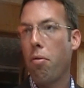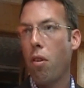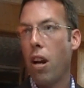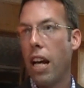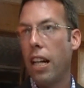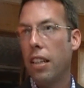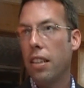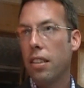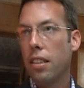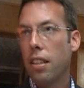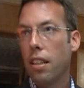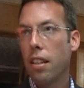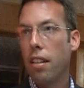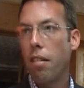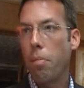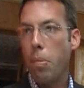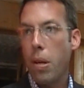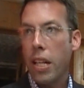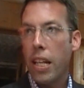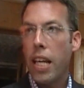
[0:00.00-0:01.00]
threat
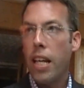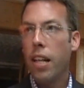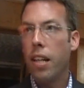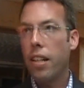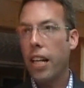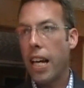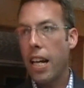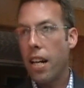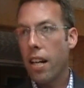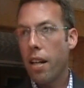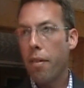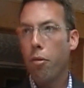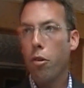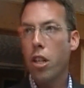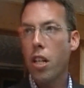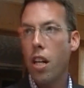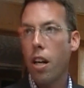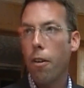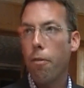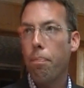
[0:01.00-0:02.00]
of being inundated
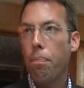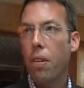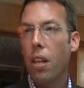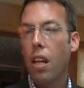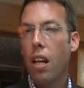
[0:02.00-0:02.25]
every year.